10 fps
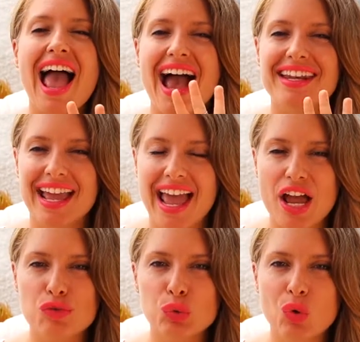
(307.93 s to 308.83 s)
and
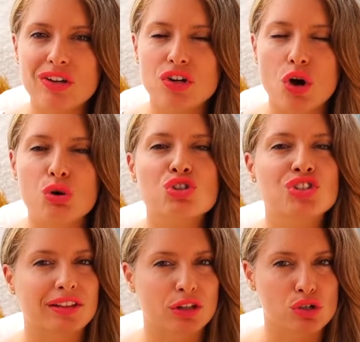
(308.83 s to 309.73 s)
everyone knows
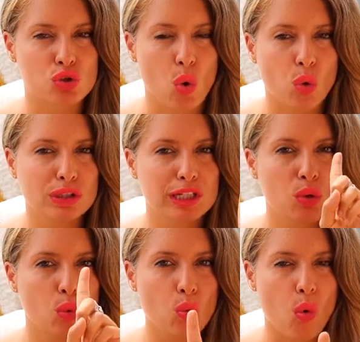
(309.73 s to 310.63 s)
that there's only
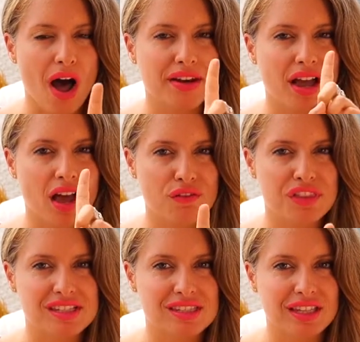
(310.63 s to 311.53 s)
one of
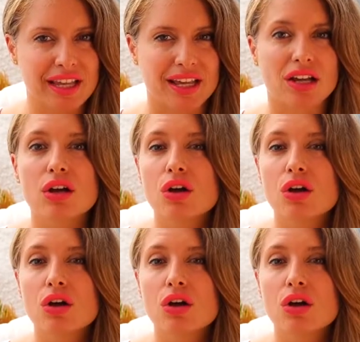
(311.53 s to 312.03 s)
this thing.